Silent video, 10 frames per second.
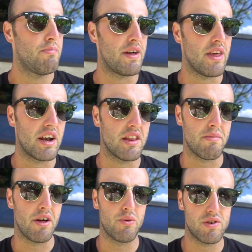the end of the
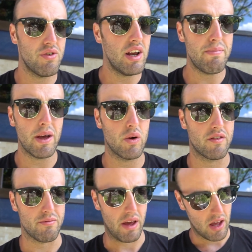month was a really big one
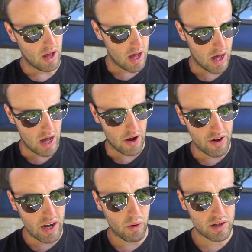for me. I
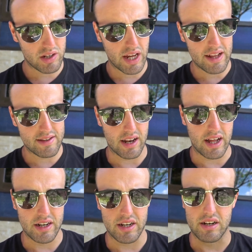really wanted to get to
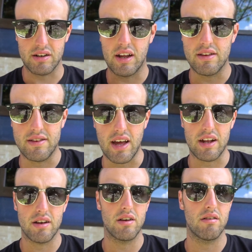London and
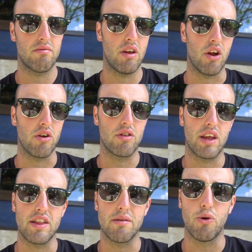start, you know,
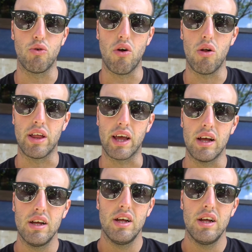get the ball rolling.